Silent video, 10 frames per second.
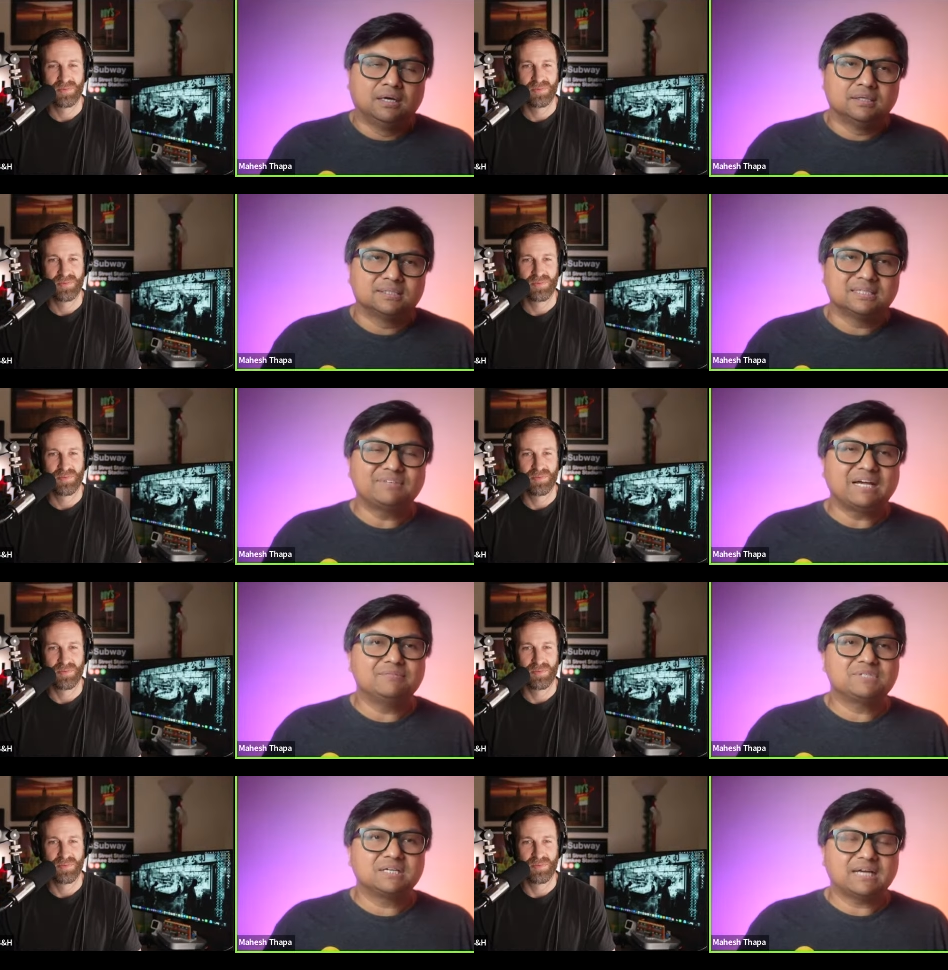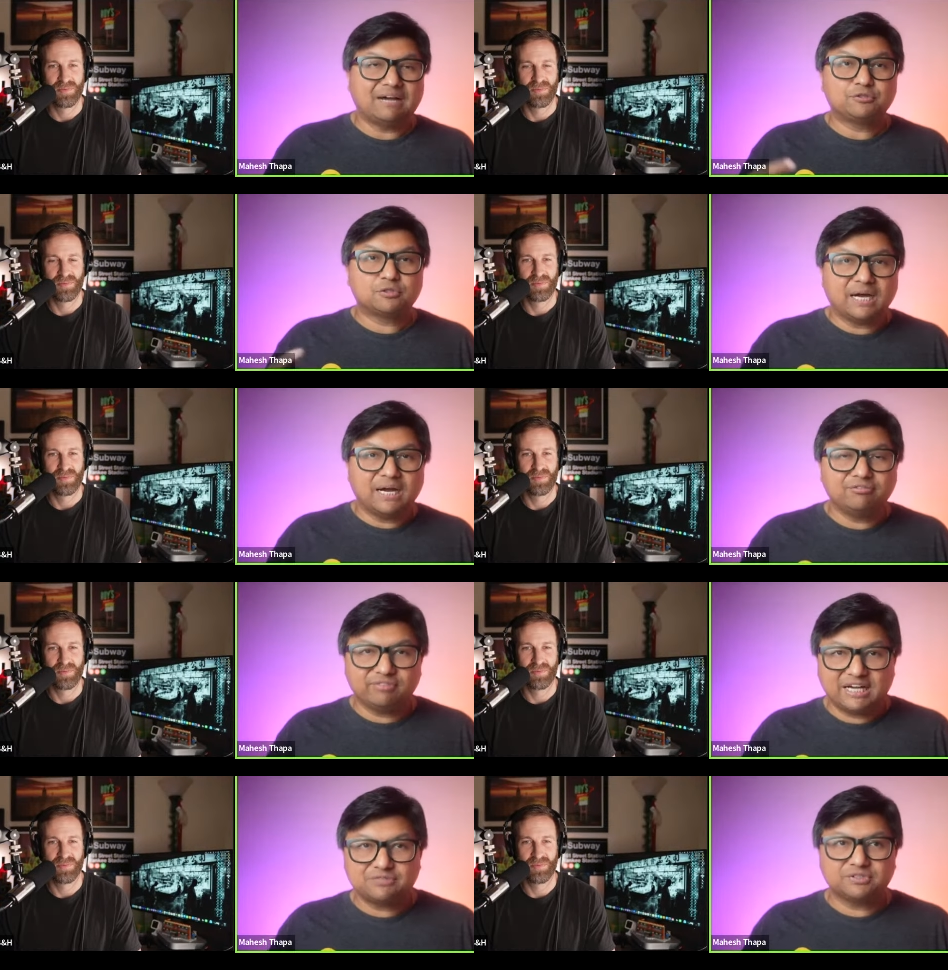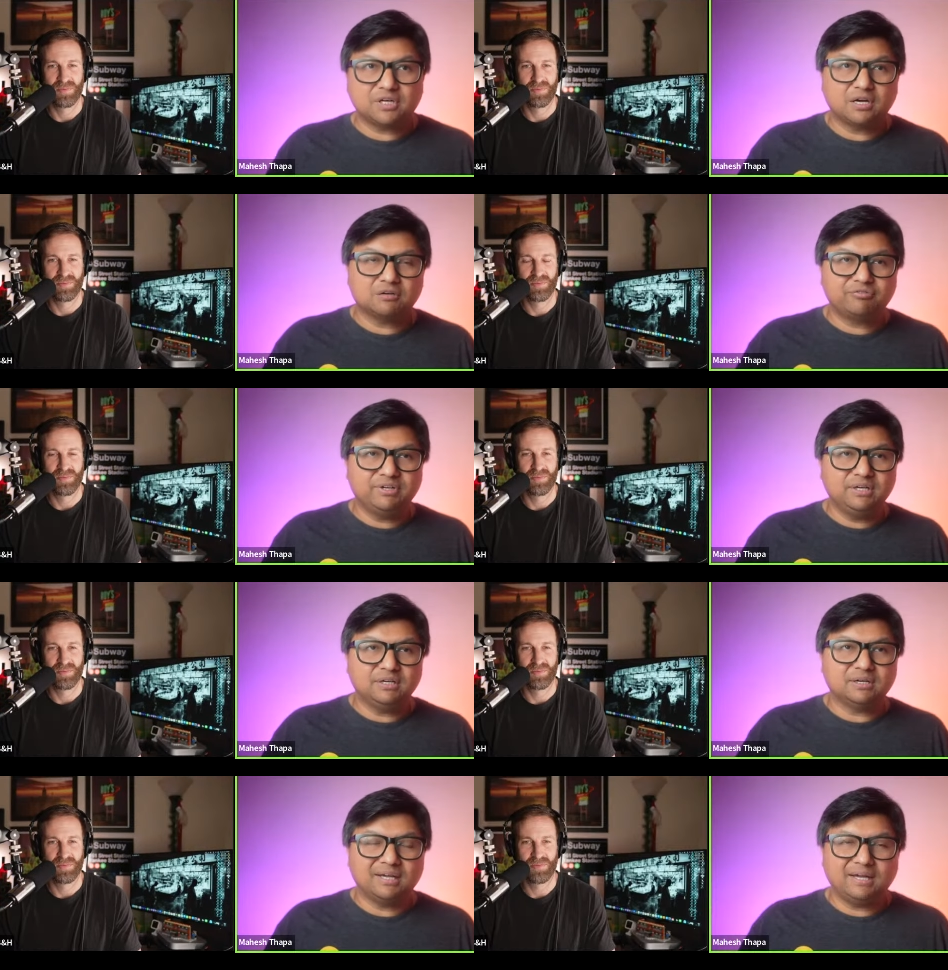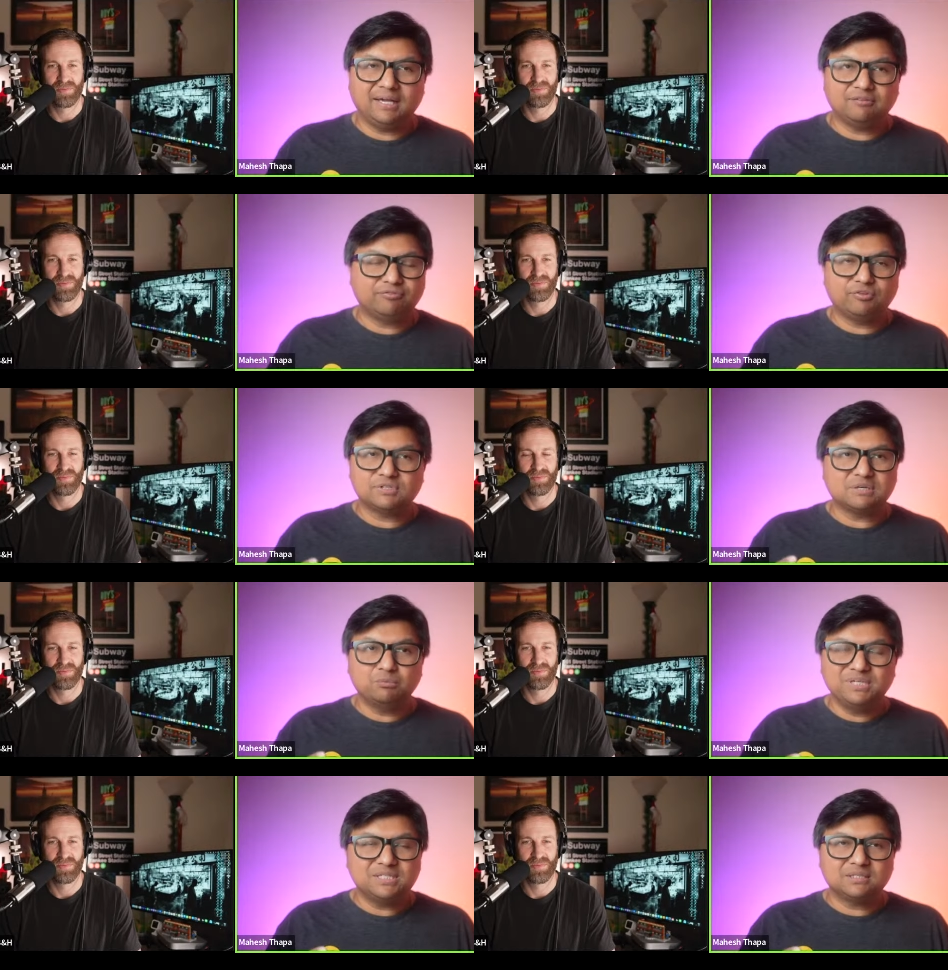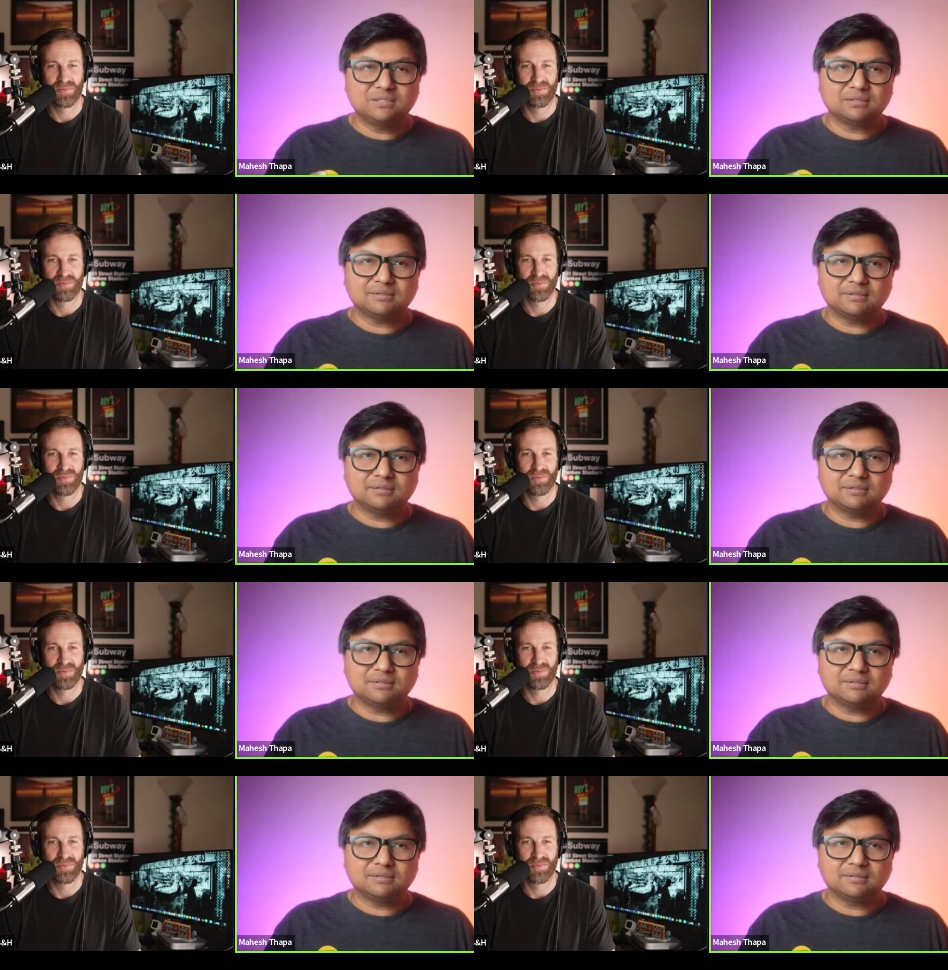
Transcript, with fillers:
Speaker 1: sometimes I've tried flash photography, and for some reason,